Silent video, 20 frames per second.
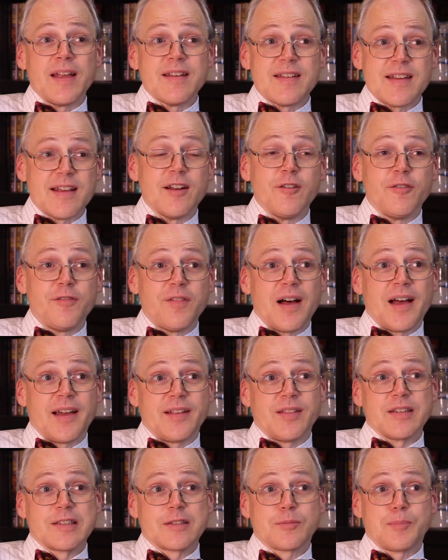
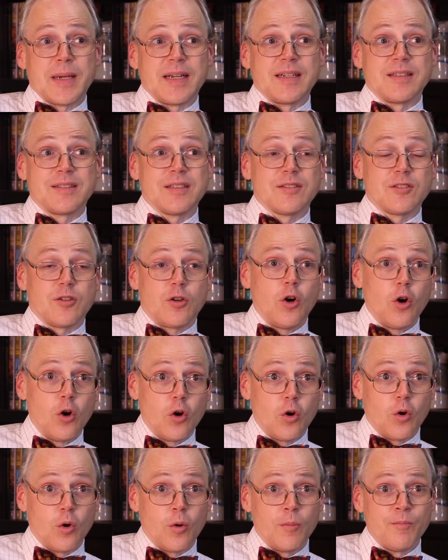identified the space as a
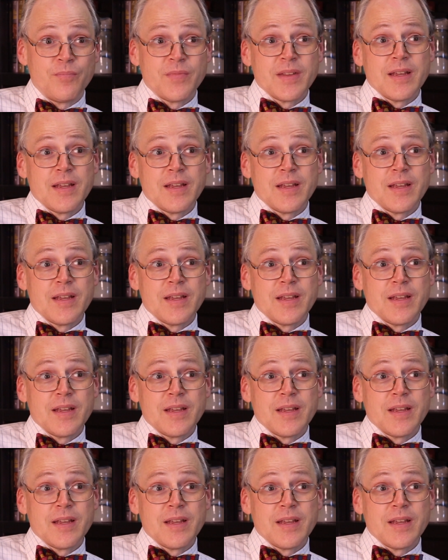whole